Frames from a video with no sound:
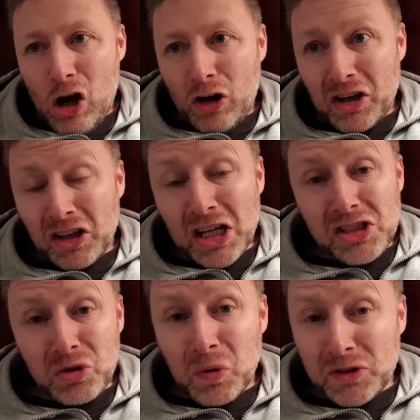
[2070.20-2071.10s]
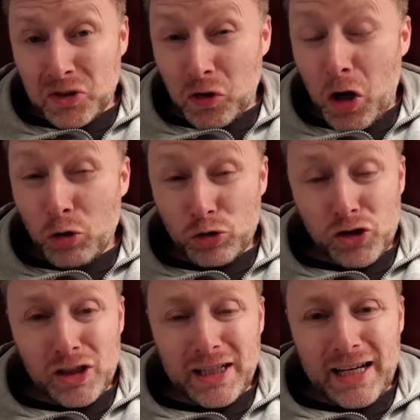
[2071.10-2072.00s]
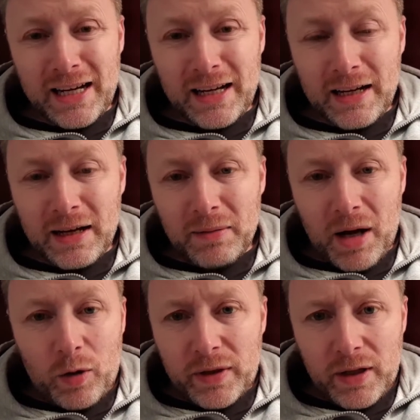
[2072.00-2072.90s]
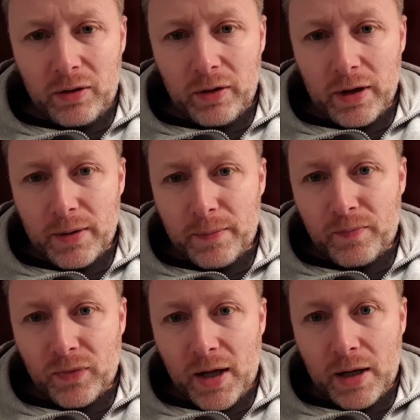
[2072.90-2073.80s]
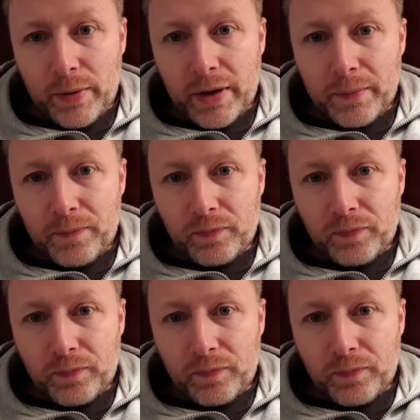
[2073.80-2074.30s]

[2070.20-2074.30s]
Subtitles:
on the Glasgow Underground. I'll be doing all that. Anyway.